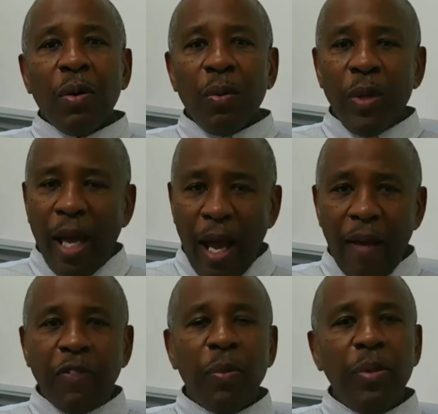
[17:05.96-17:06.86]
We
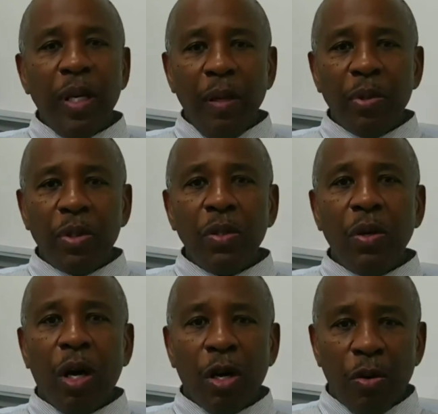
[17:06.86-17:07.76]
have to be able
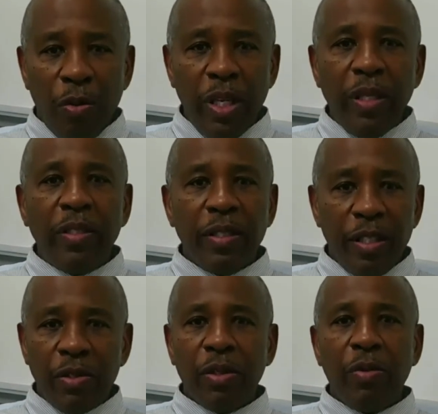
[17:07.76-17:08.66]
to agree to
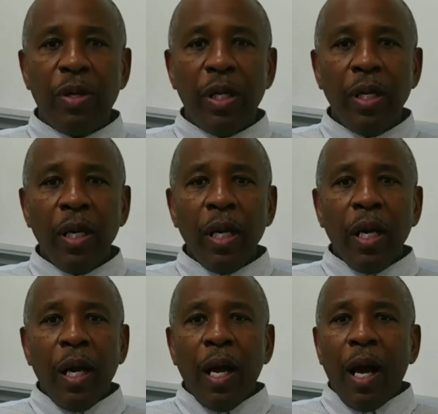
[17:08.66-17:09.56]
disagree.
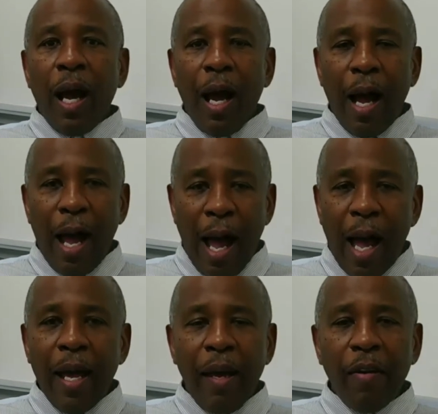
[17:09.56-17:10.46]
I
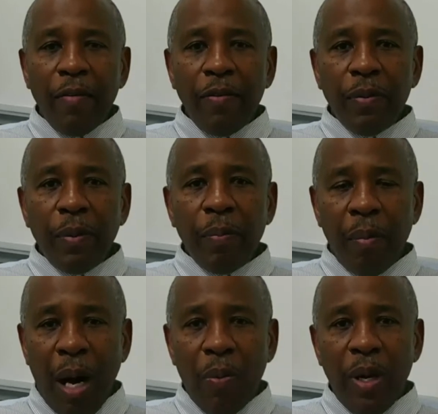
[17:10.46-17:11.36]
have
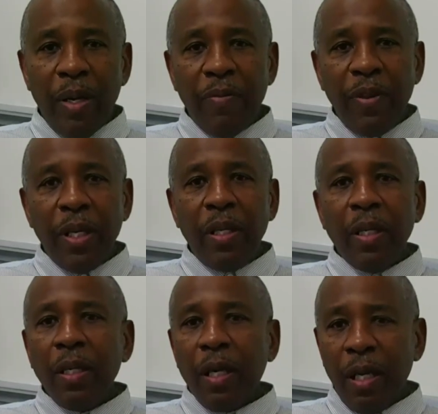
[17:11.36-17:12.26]
my way of
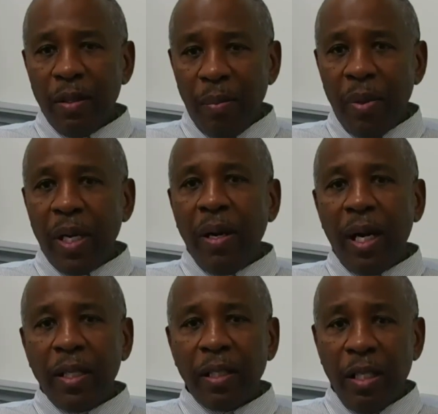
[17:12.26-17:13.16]
thinking, and the mayor
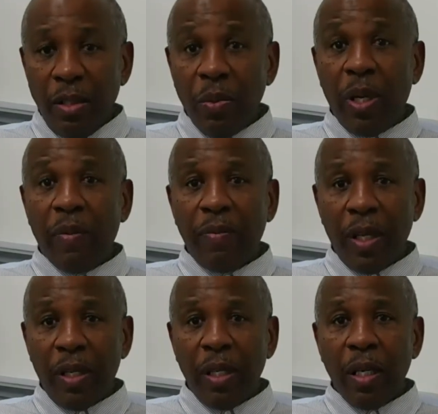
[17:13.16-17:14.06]
has his way of
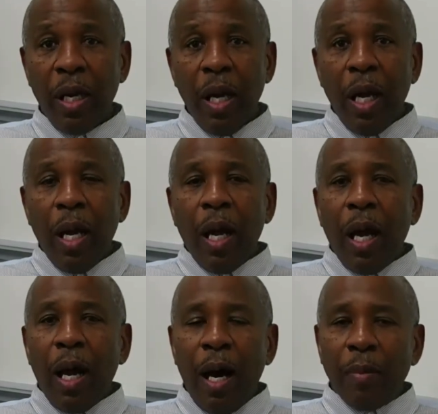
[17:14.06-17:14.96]
thinking.
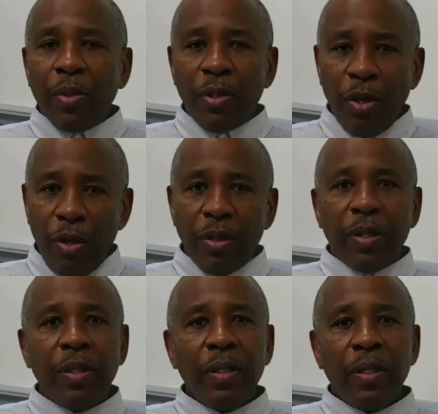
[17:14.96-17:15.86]
I'm
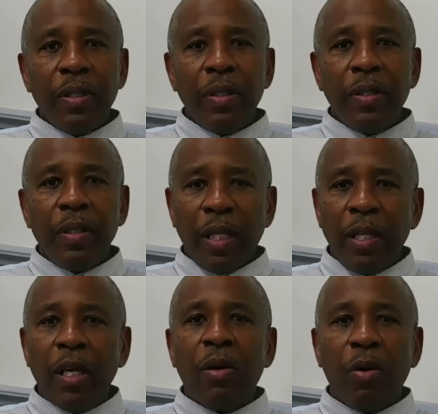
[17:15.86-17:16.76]
certain that
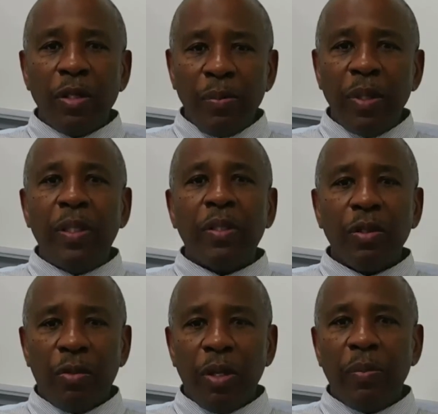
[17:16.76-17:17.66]
there are going to be
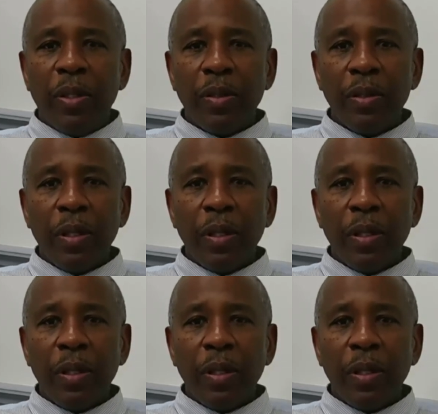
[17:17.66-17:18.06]
disagreements.